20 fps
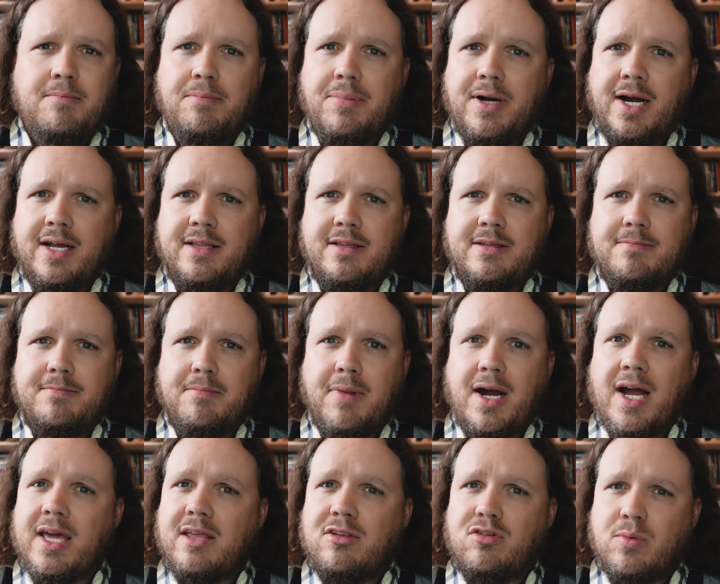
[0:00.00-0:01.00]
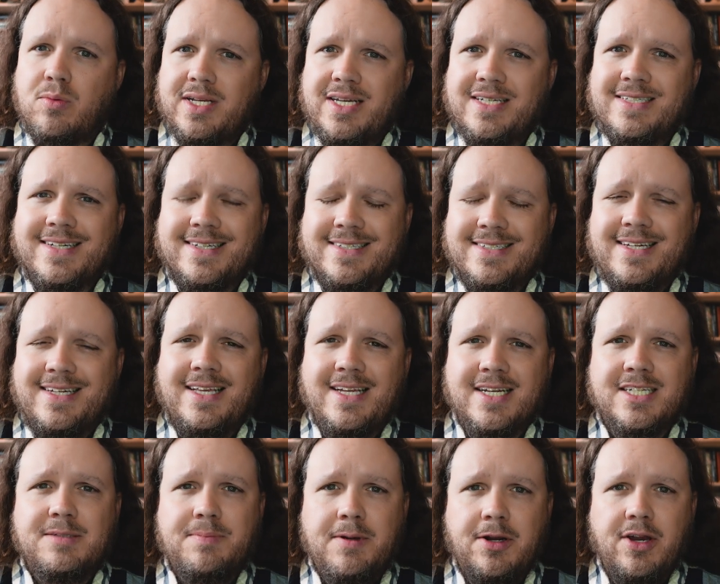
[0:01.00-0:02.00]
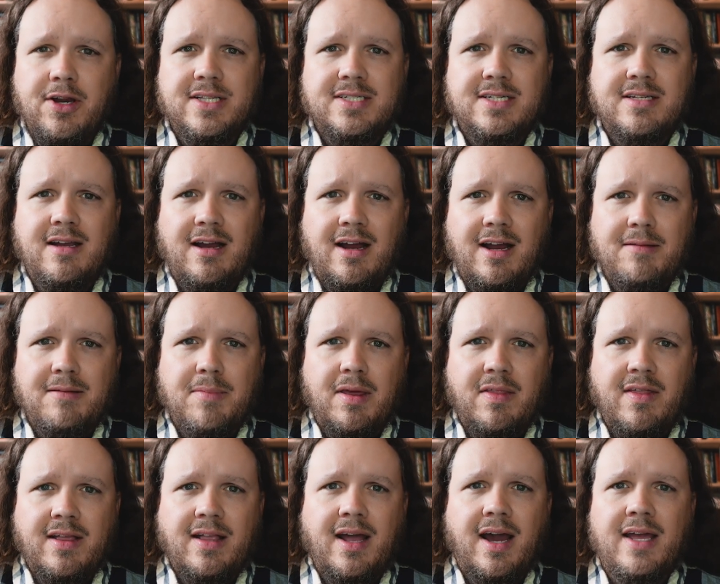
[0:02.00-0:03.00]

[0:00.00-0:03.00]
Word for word: but my 2016 experience had taught me that